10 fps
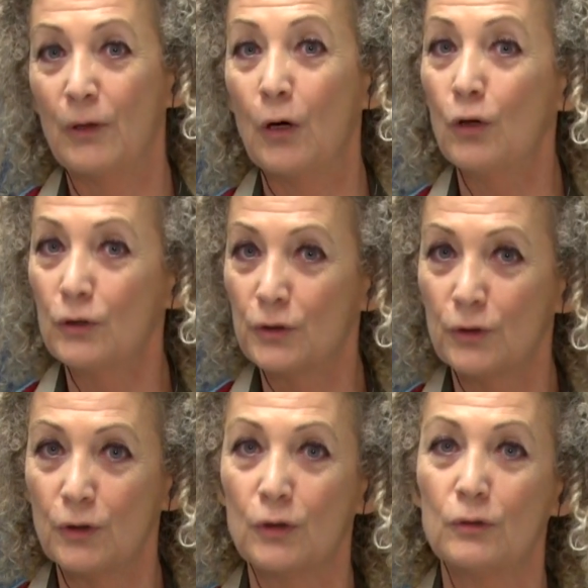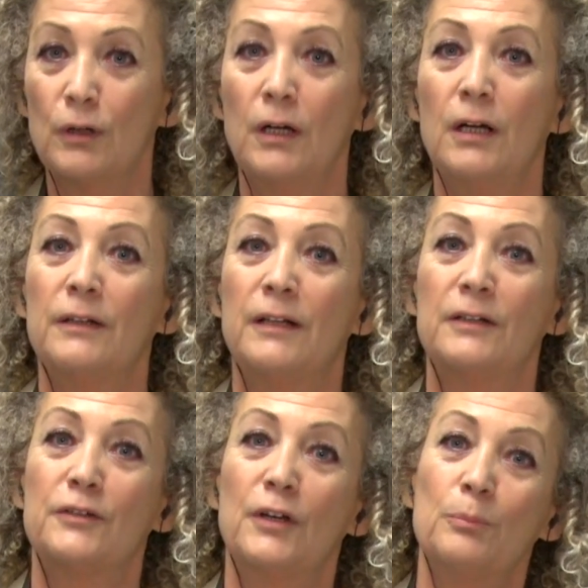We also know
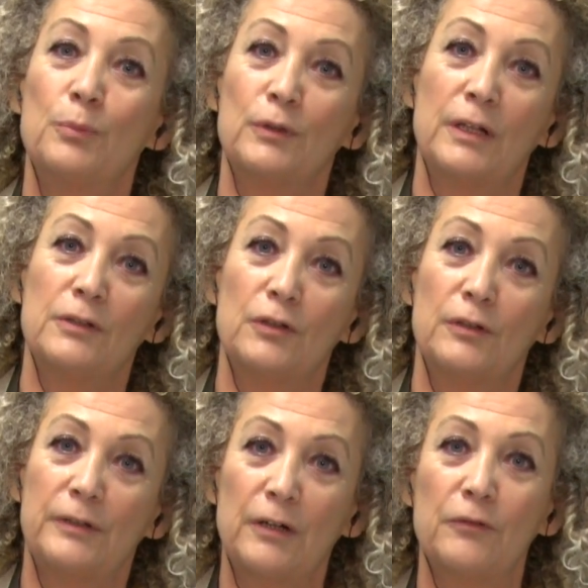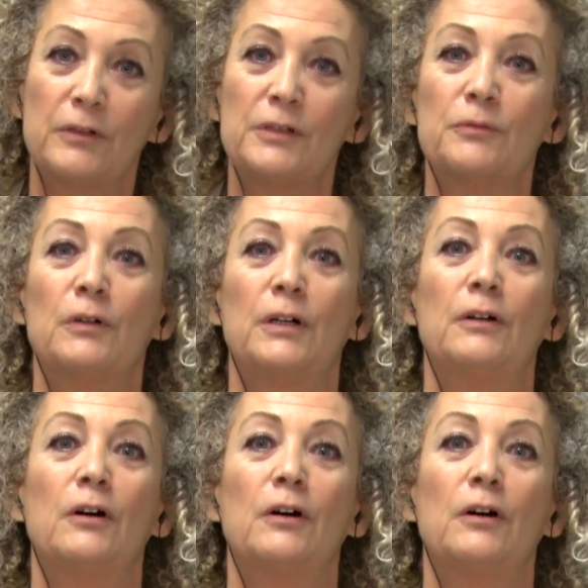that some potential terrorists were